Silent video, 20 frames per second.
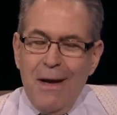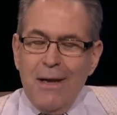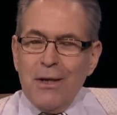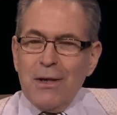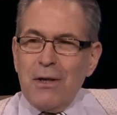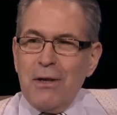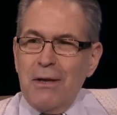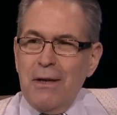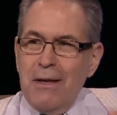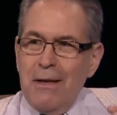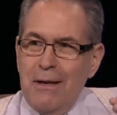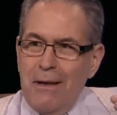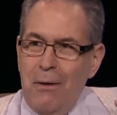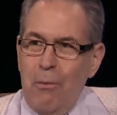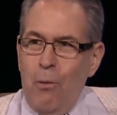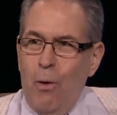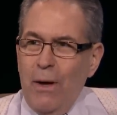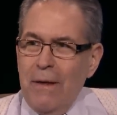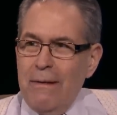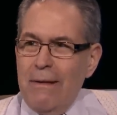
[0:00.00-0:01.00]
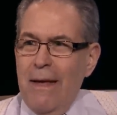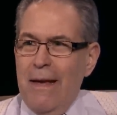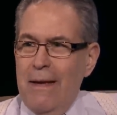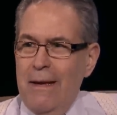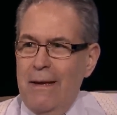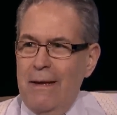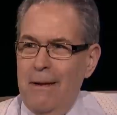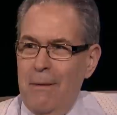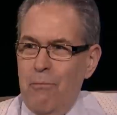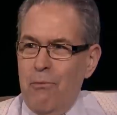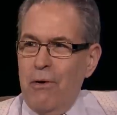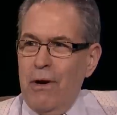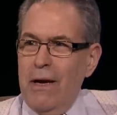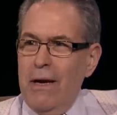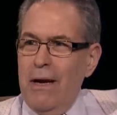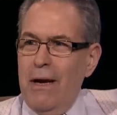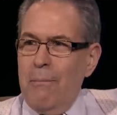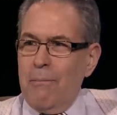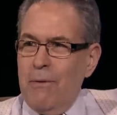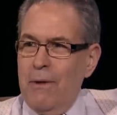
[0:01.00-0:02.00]
So you one day you're
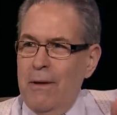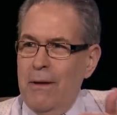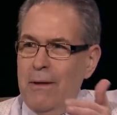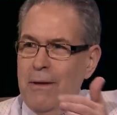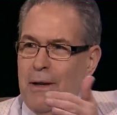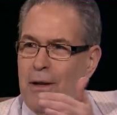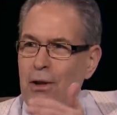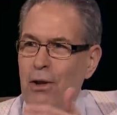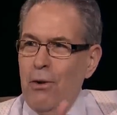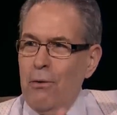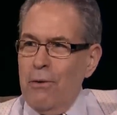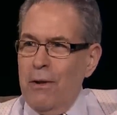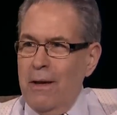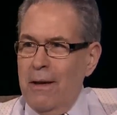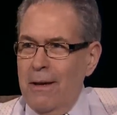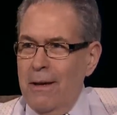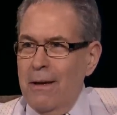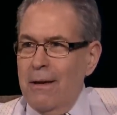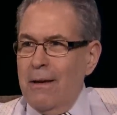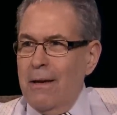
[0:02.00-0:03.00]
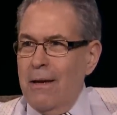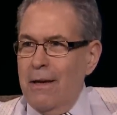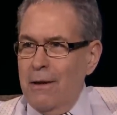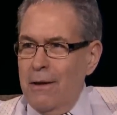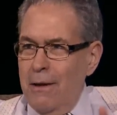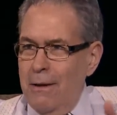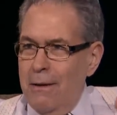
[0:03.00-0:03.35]
bringing up the, the clothing in from the,